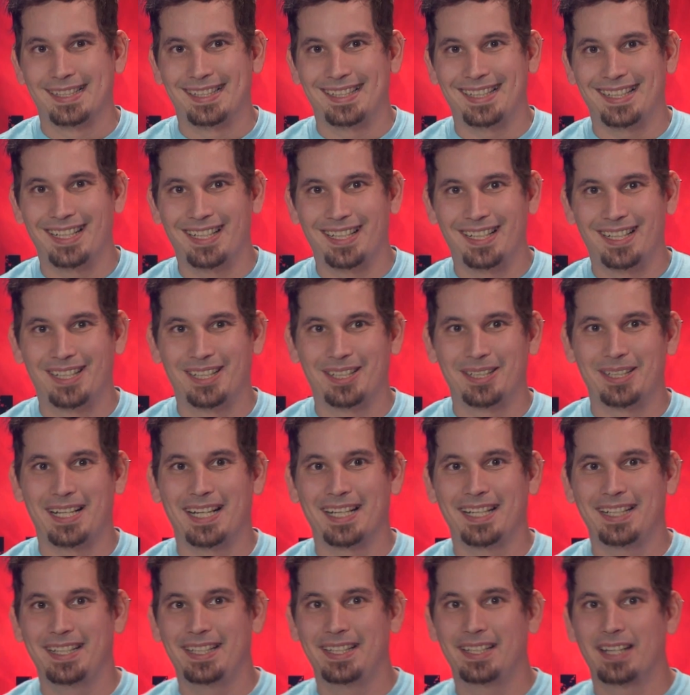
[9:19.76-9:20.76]
uh,
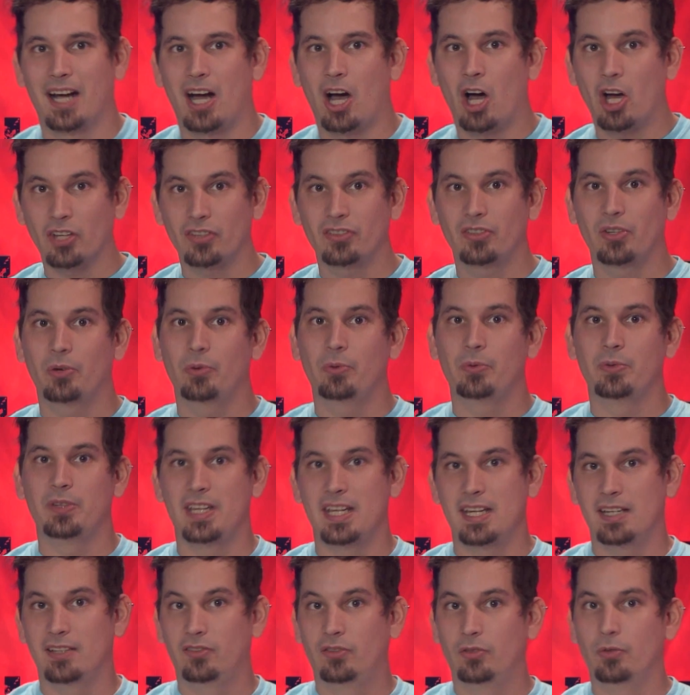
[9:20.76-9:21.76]
I also
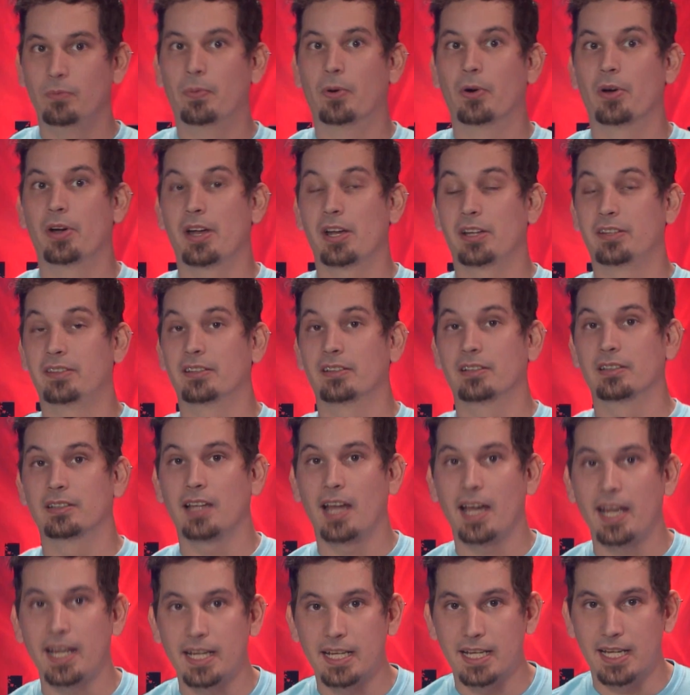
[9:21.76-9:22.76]
need to put a
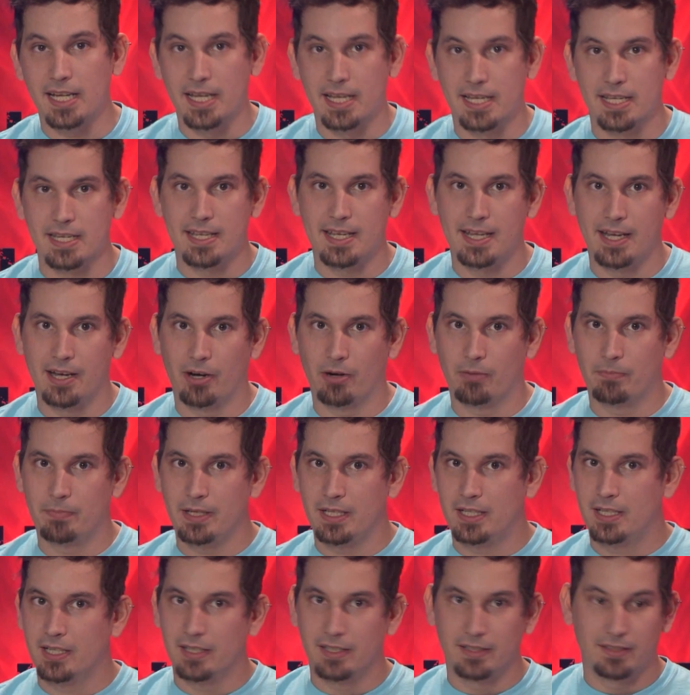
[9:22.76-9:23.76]
delay in here
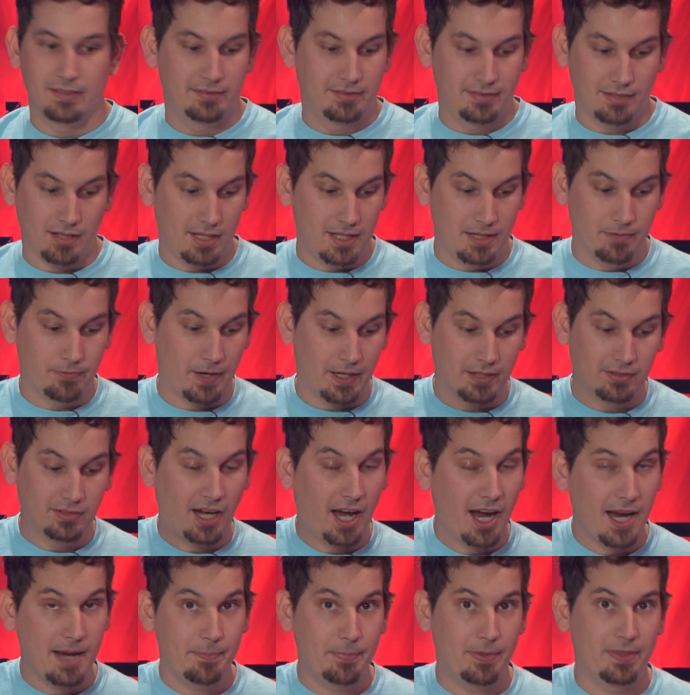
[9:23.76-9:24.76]
because if I
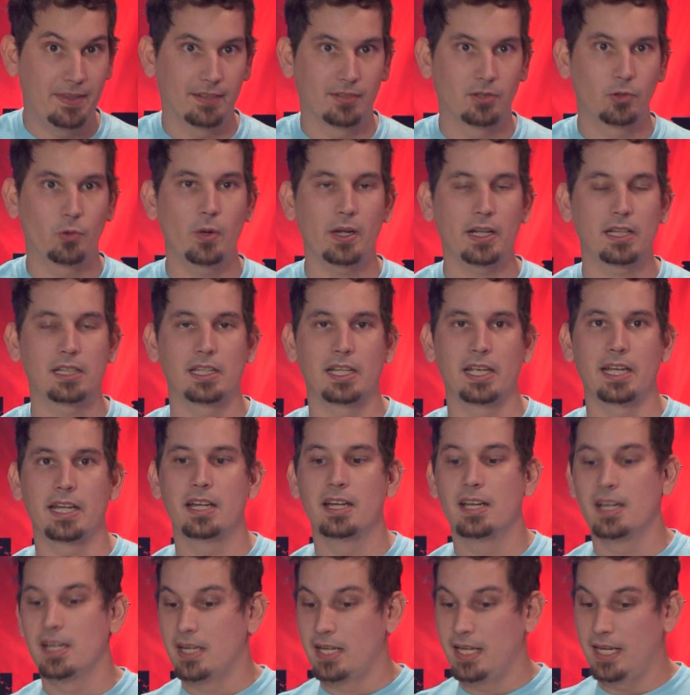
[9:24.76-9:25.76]
type this quickly,
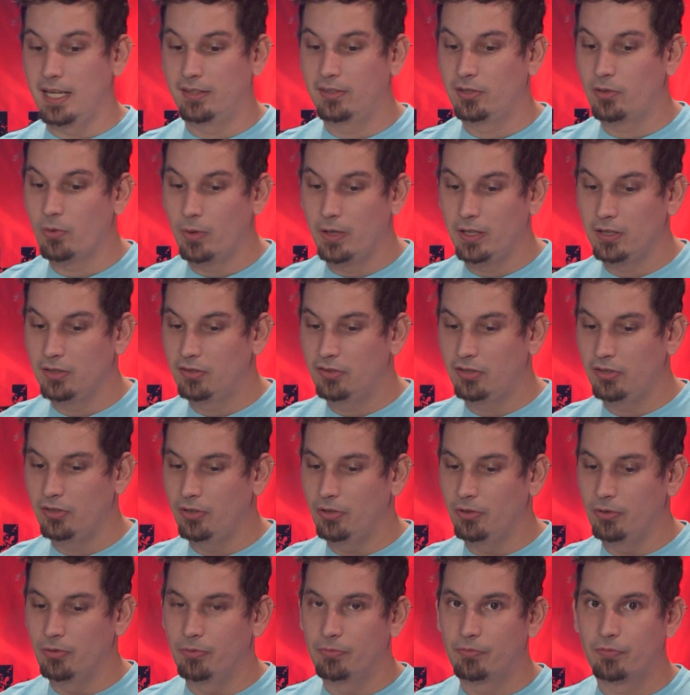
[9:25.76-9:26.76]
it's going
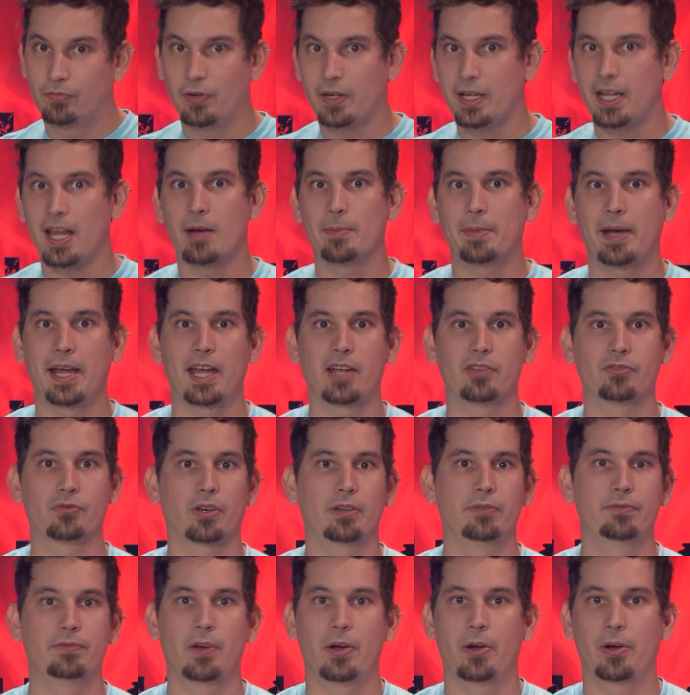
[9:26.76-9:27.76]
to freak out my
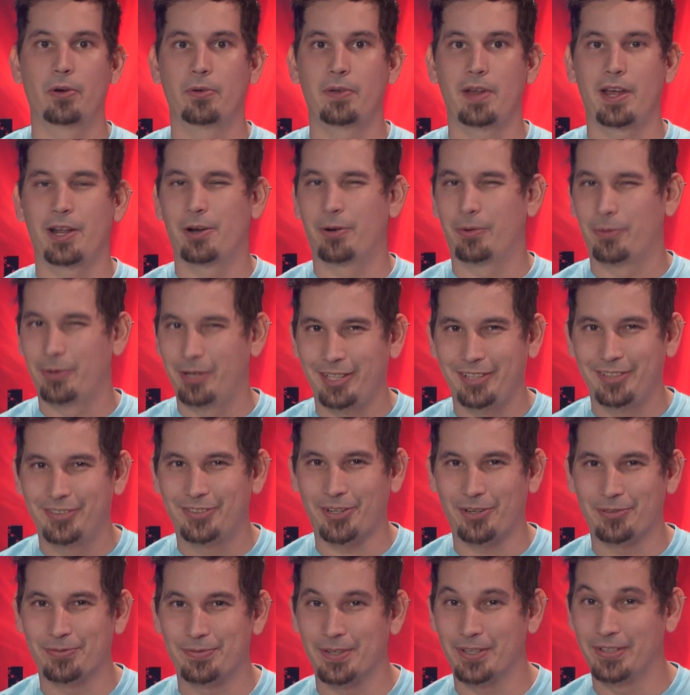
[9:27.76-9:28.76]
Android phone and I'll really
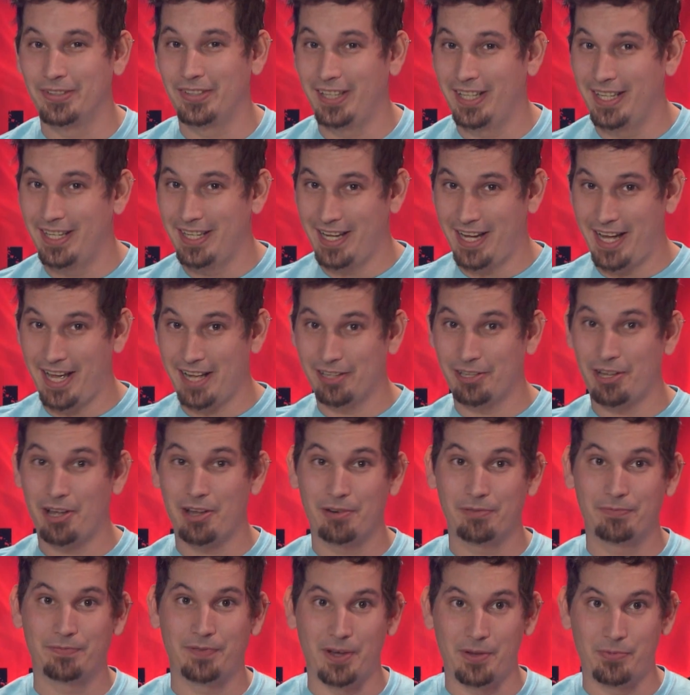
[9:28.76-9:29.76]
start fuzzing it and I had a lot
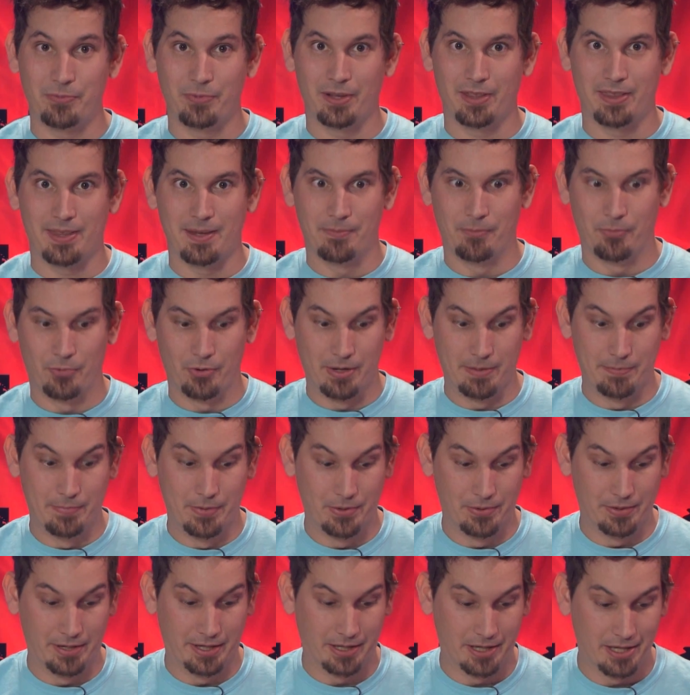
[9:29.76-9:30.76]
of fun with them
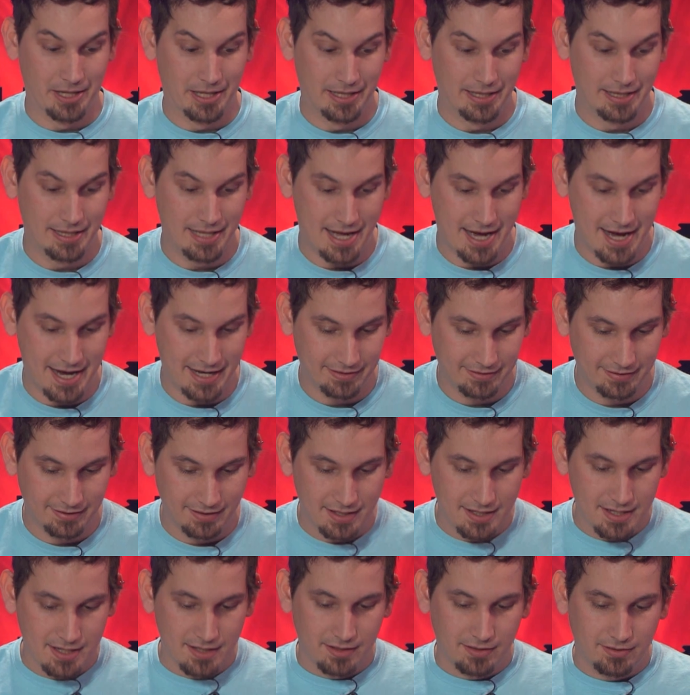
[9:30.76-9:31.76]
rebooting a lot.
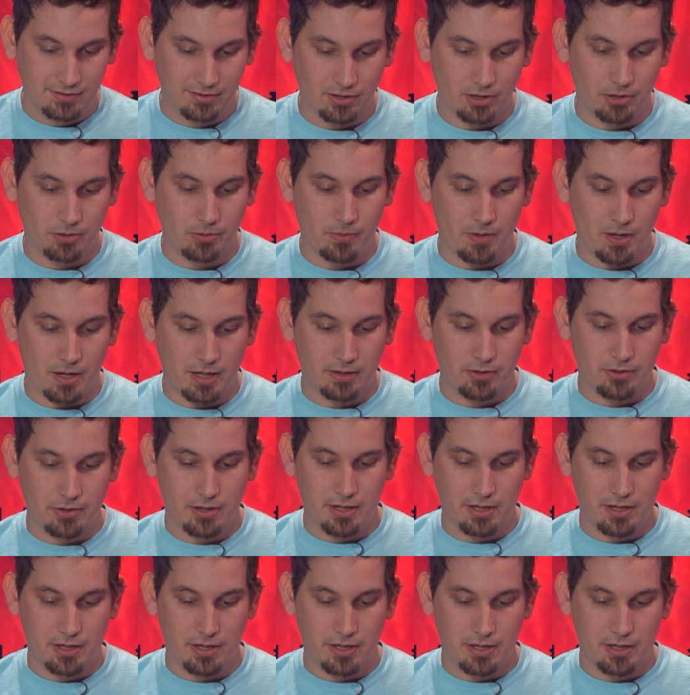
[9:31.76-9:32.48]
So I'm going